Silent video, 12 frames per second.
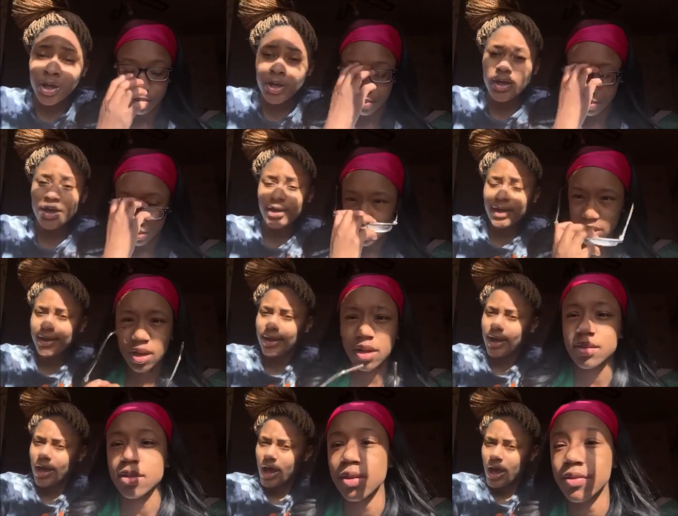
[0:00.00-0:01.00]
Speaker 1: And yeah,
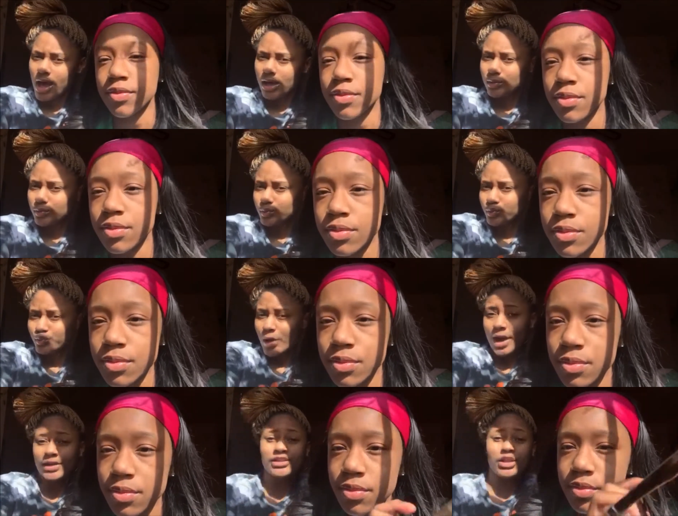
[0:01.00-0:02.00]
I
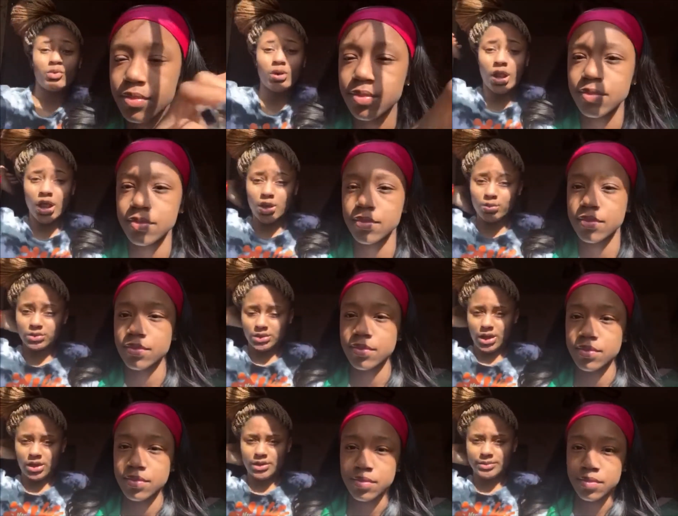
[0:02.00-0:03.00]
ain't seen you in a long
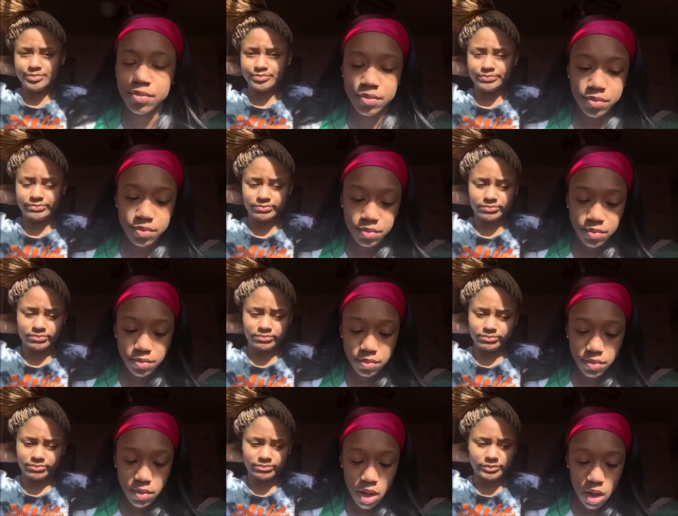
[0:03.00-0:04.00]
time.
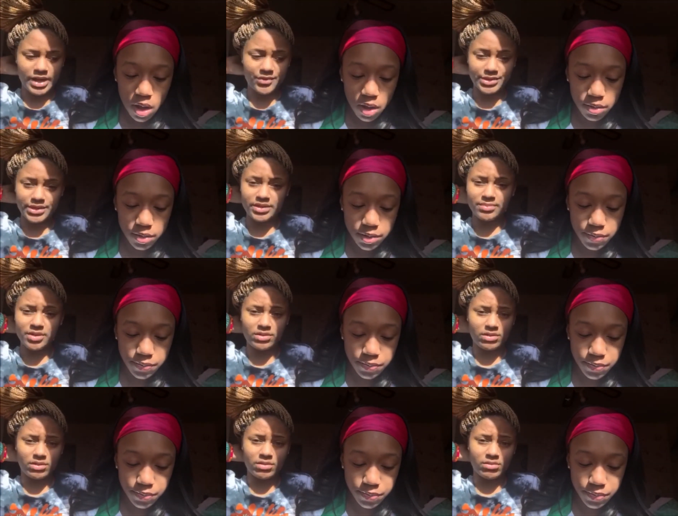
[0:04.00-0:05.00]
Ever okay. since middle
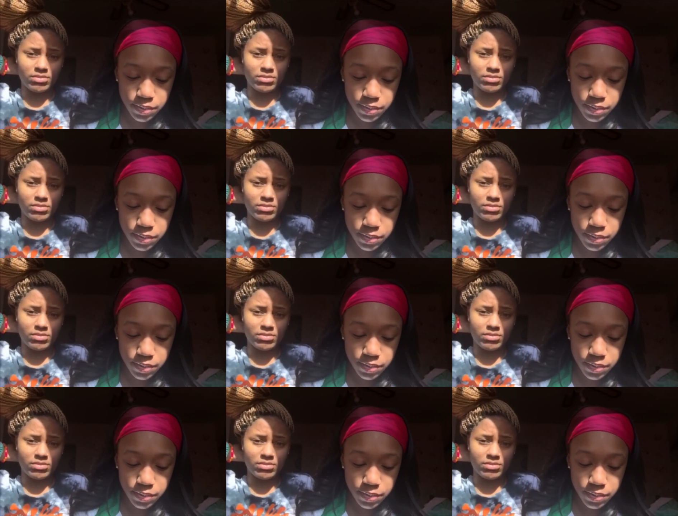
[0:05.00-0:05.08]
school.